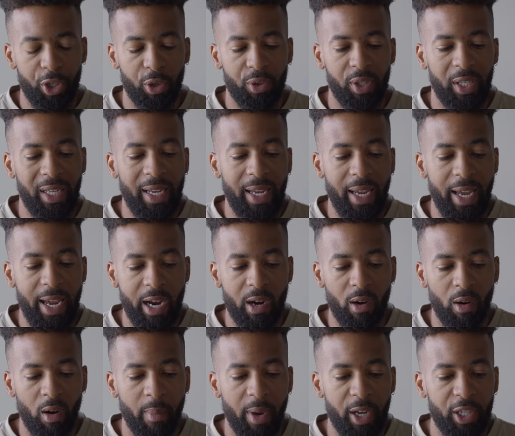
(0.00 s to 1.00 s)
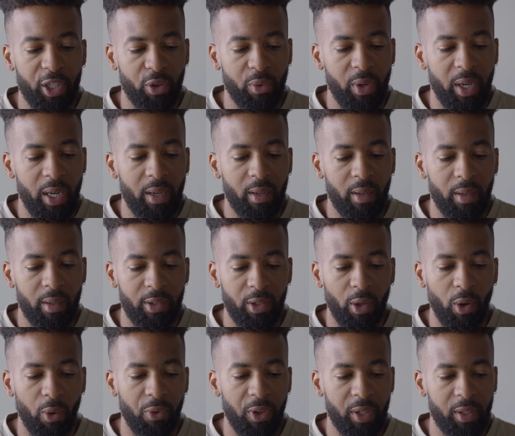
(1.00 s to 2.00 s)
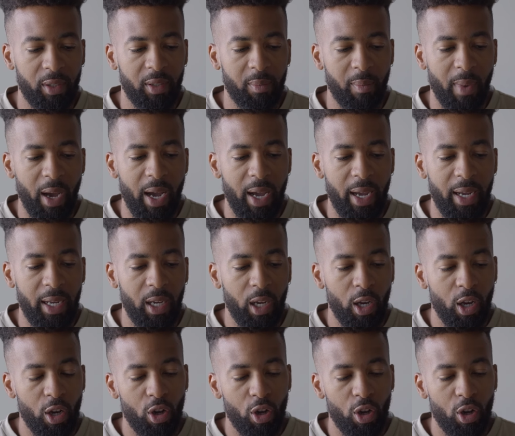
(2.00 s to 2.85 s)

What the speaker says: you're seeing here on my screen, so this is my